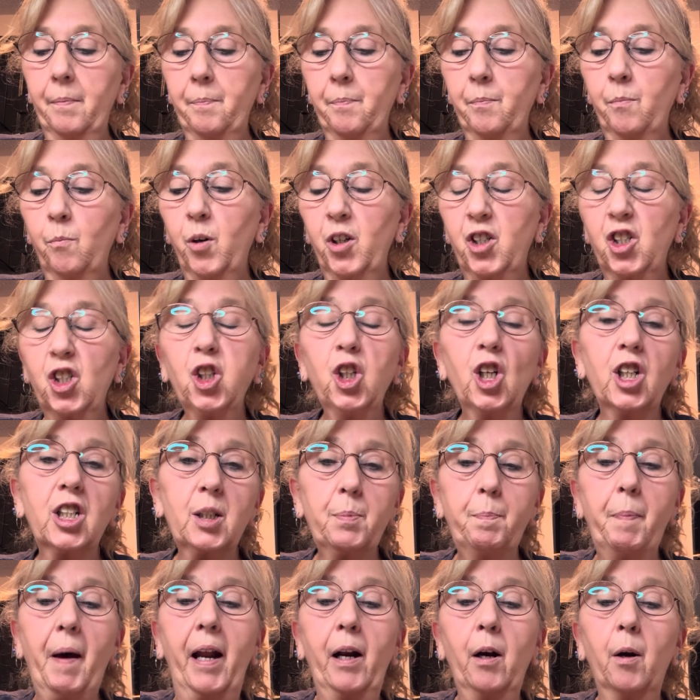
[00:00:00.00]
Which looks
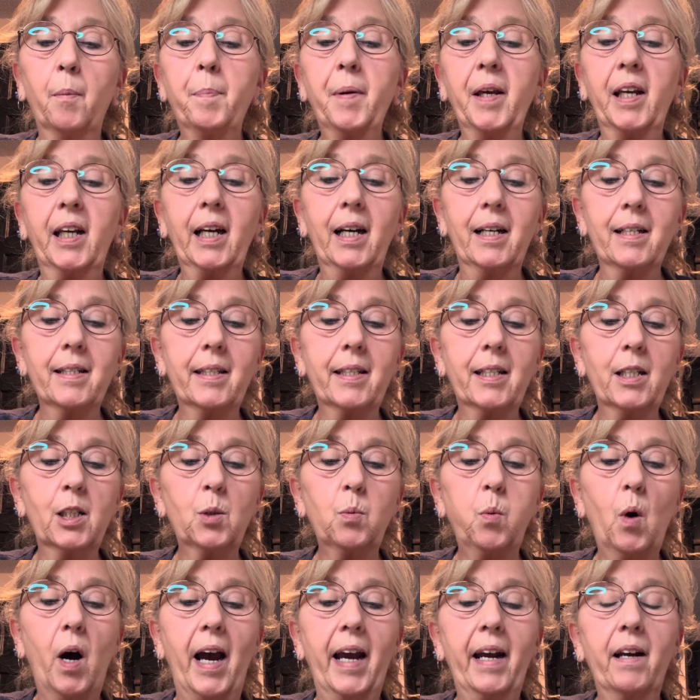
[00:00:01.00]
better because this
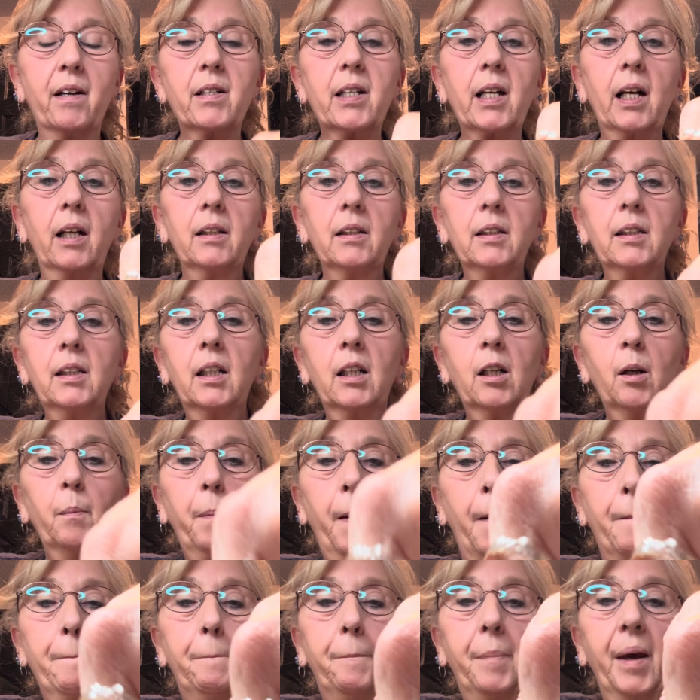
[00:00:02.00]
wire is a little
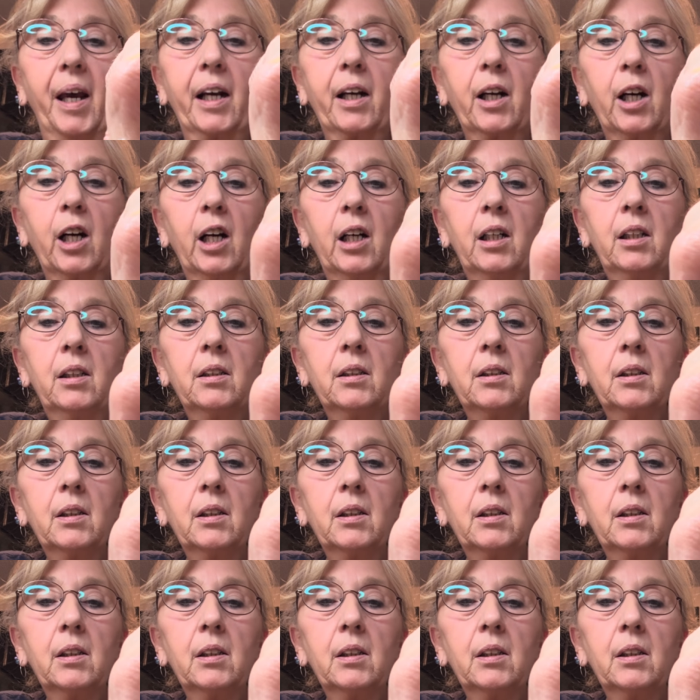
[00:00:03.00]
bit bigger.